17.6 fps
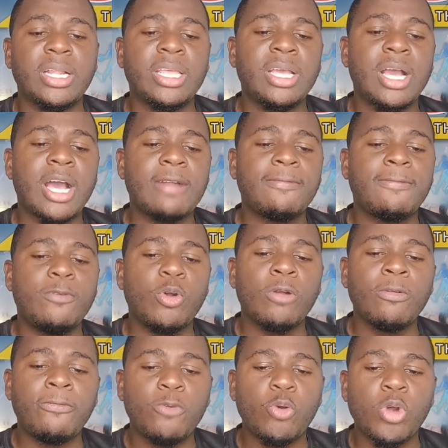He got
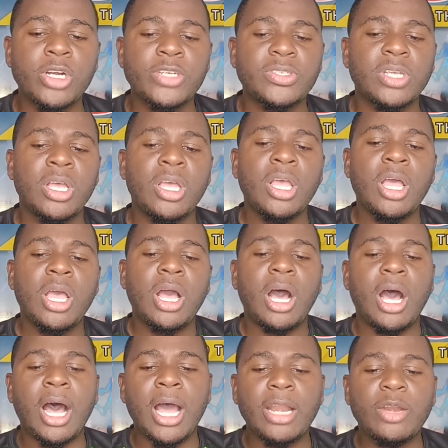4 fours
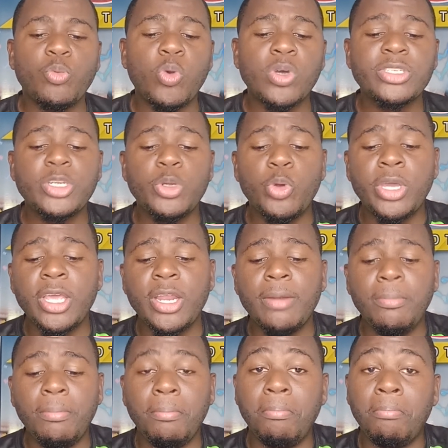and was
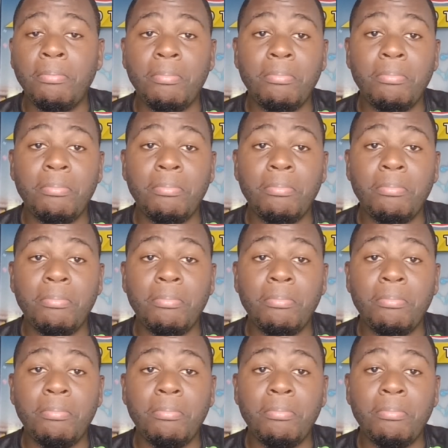looking